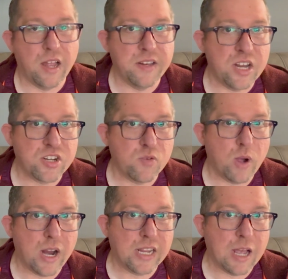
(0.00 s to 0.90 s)

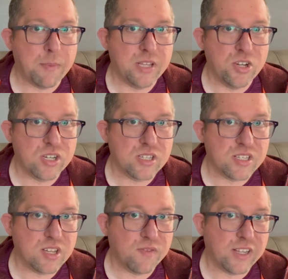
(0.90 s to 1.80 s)
Nationwide competitions and
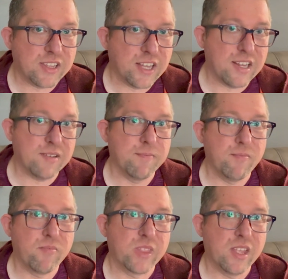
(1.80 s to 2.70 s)
stuff like that.
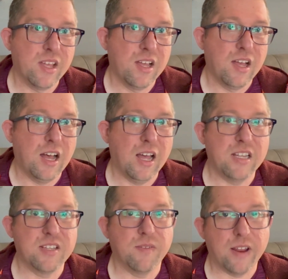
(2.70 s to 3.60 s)

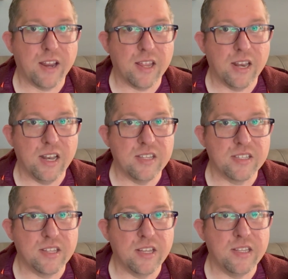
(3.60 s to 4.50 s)
It
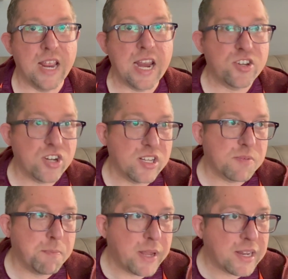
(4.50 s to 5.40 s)
is the nation's
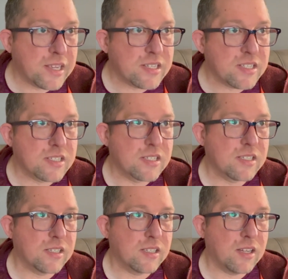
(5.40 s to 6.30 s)
biggest
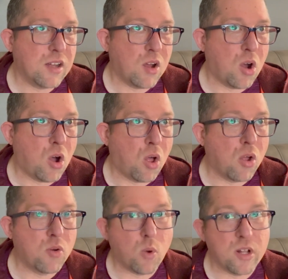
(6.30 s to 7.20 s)

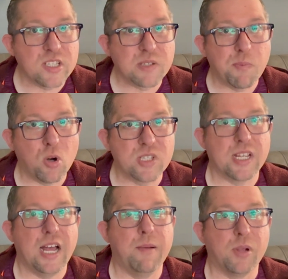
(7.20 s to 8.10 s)
all-in-one sports
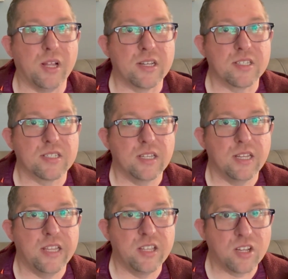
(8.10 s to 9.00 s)
complex
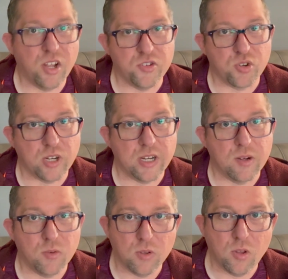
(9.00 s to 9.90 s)
in the country,
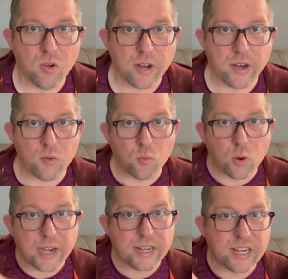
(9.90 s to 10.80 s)
located
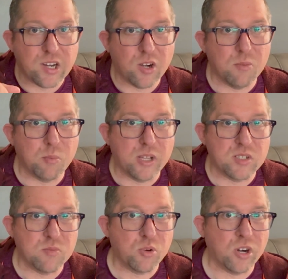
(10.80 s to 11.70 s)
right here in
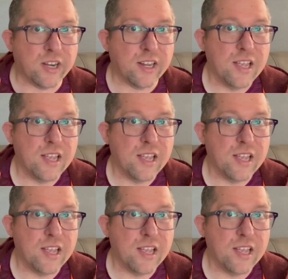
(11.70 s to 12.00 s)
Pleasant Prairie.